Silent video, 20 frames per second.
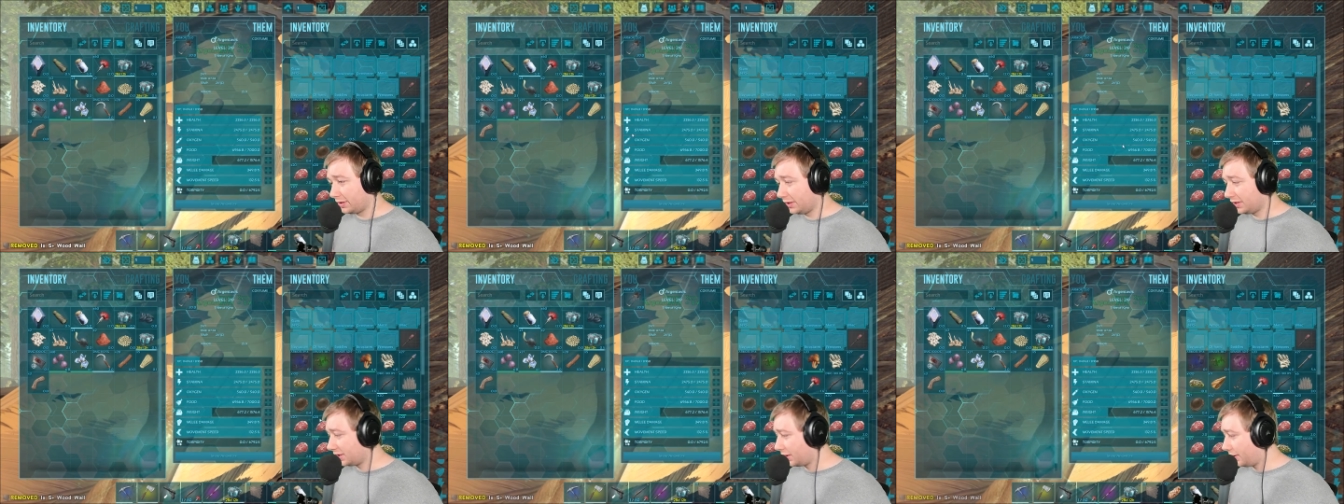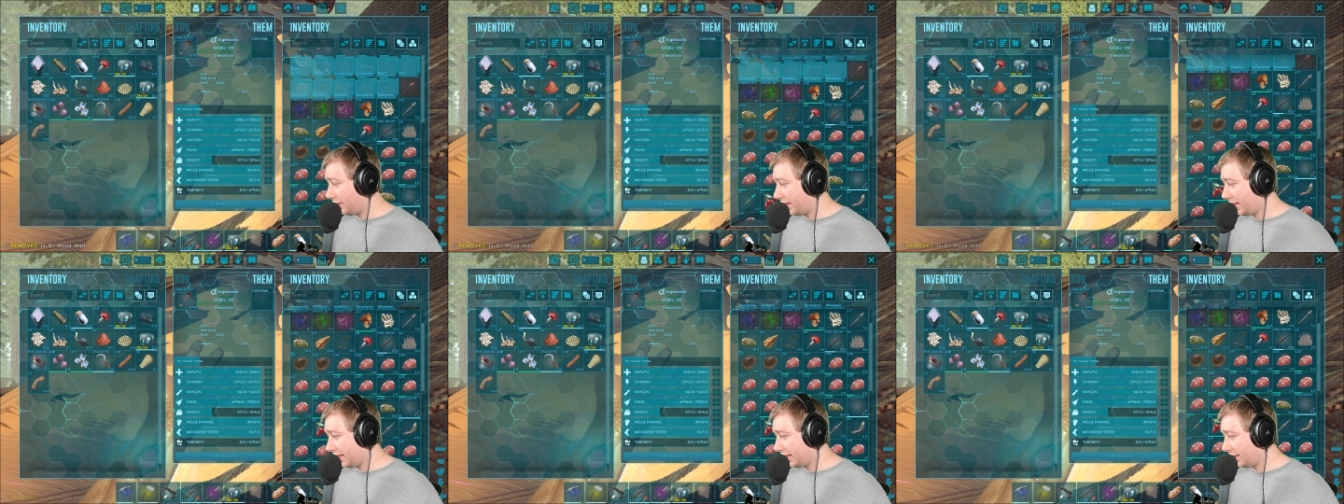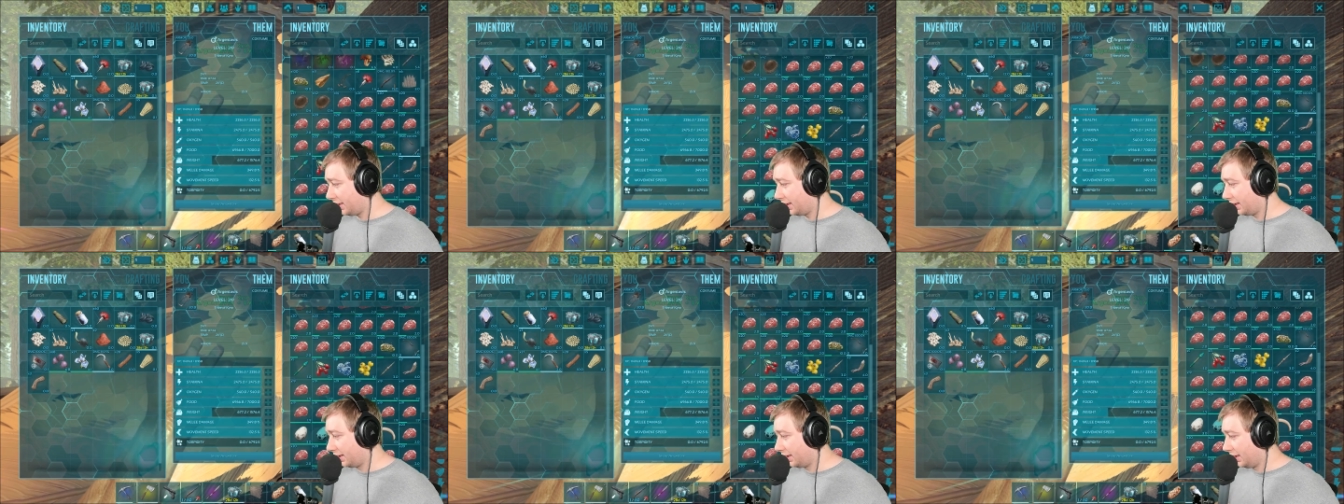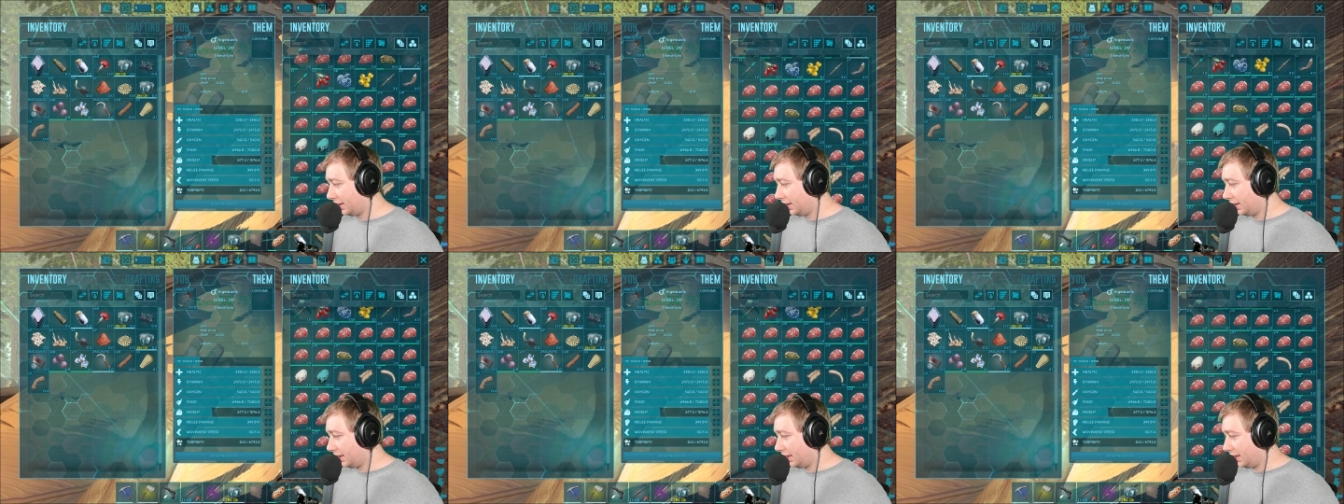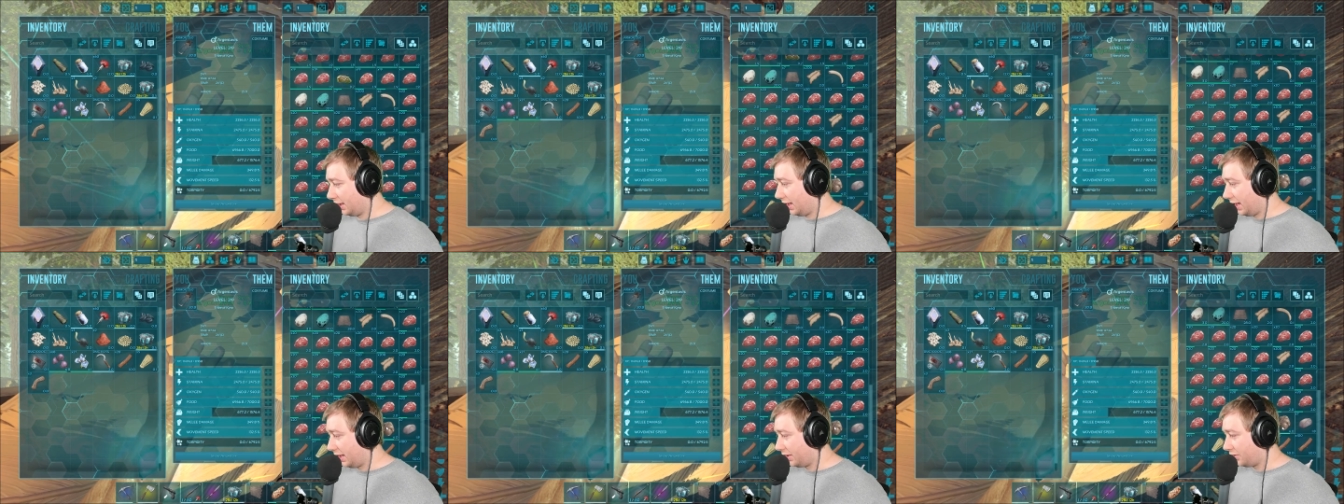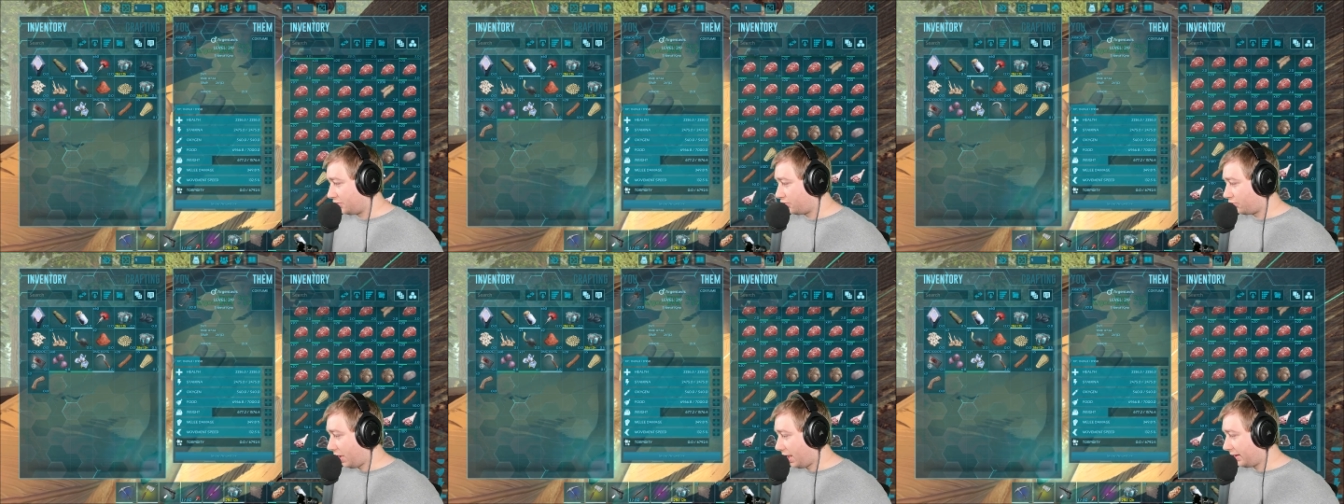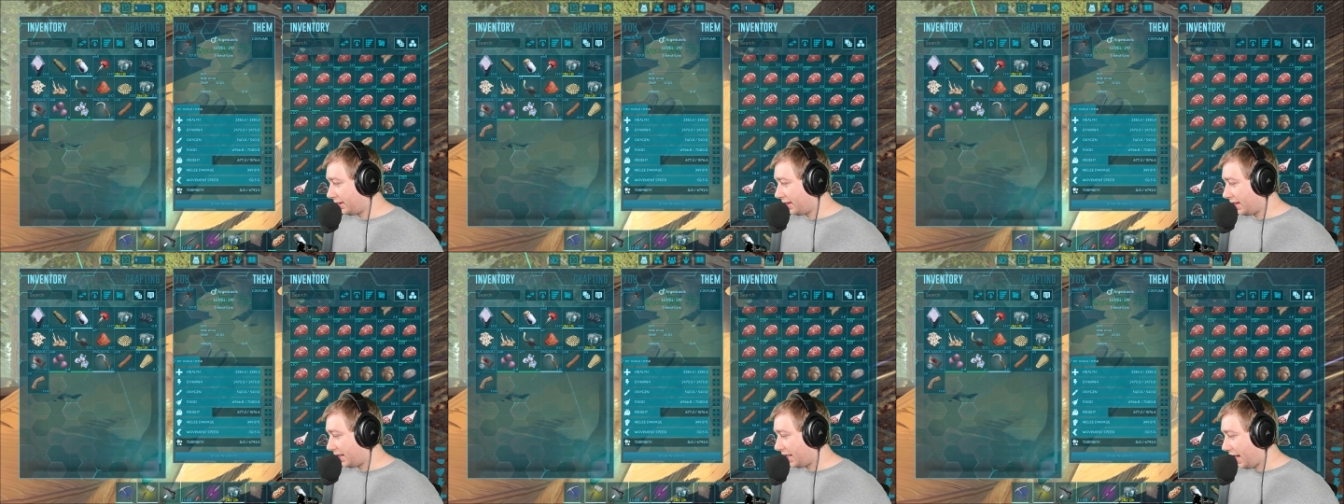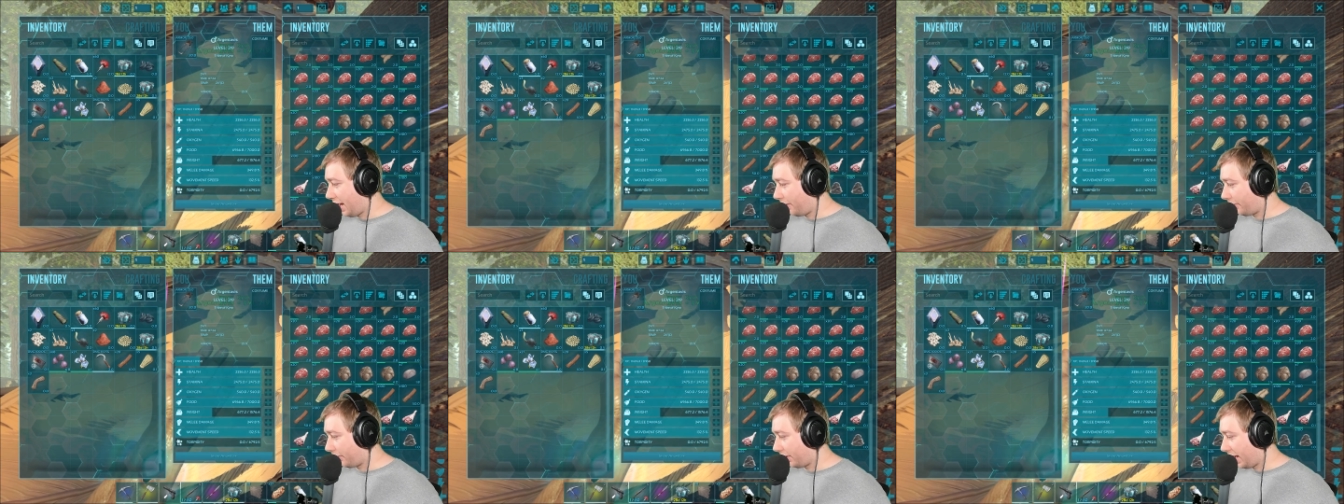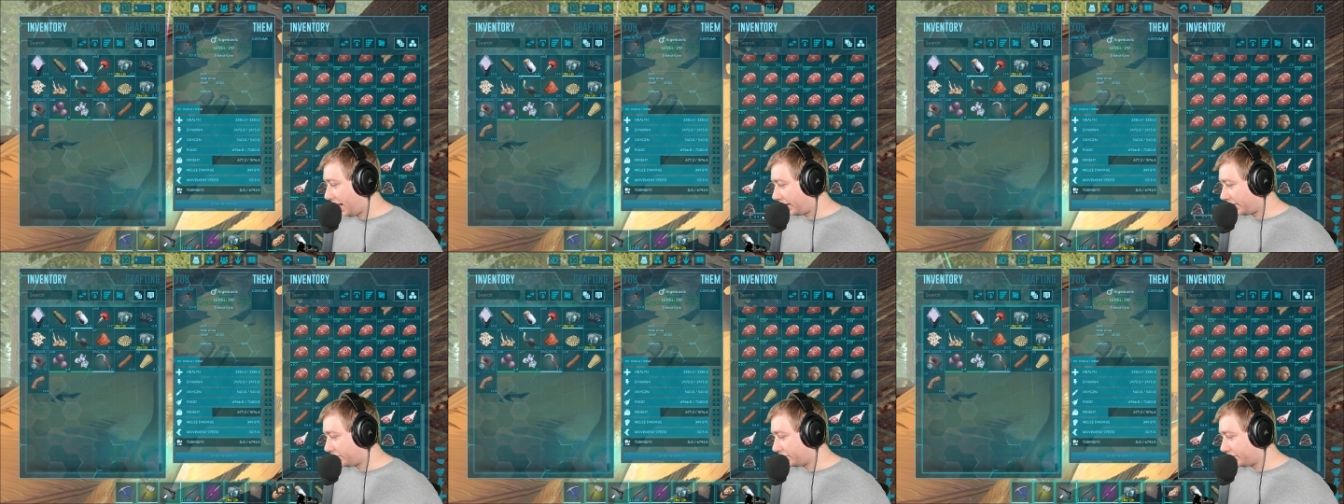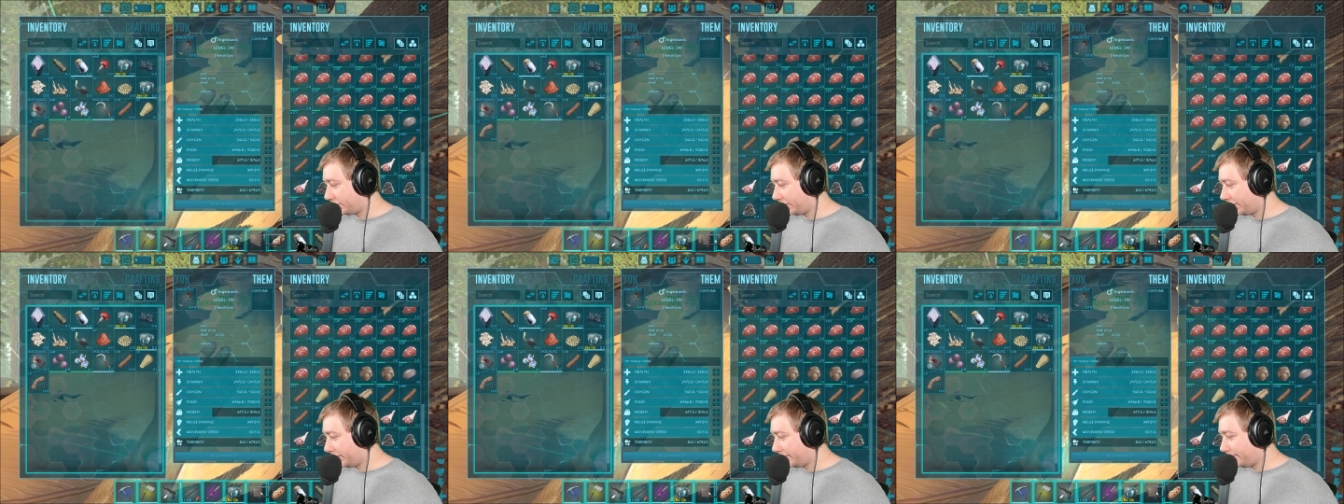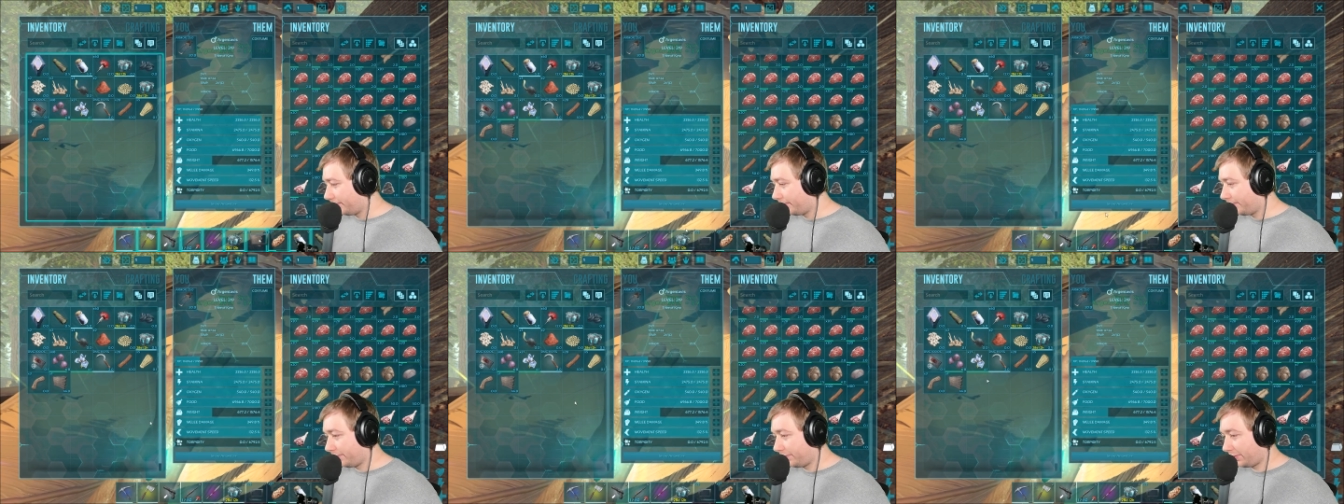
So let's go ahead and try that out, actually.